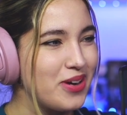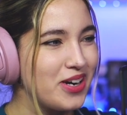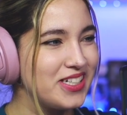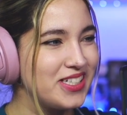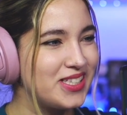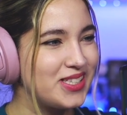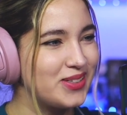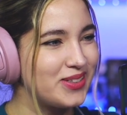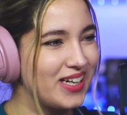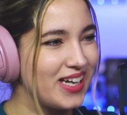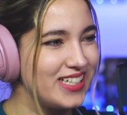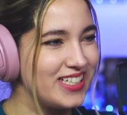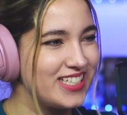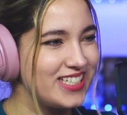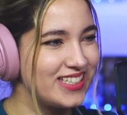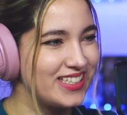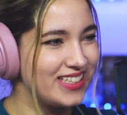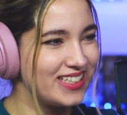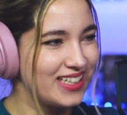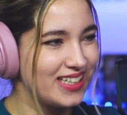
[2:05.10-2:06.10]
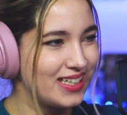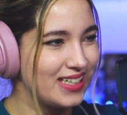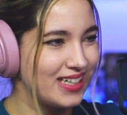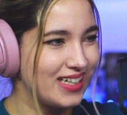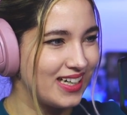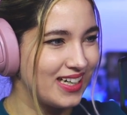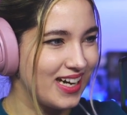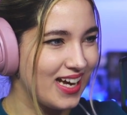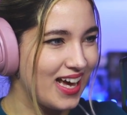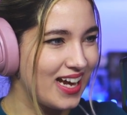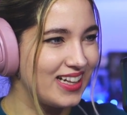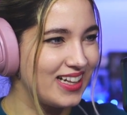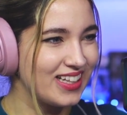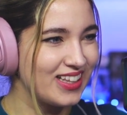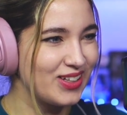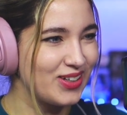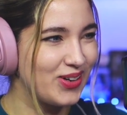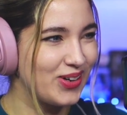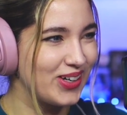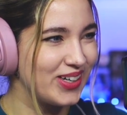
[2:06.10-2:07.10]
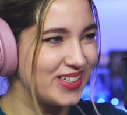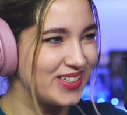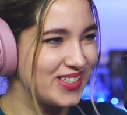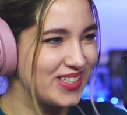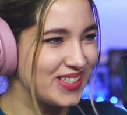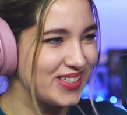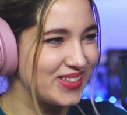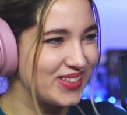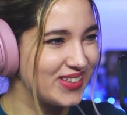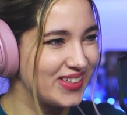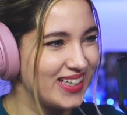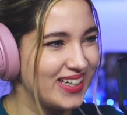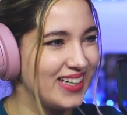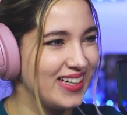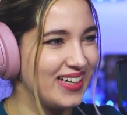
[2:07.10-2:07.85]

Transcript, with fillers: part is so catchy. And I like the choreo too.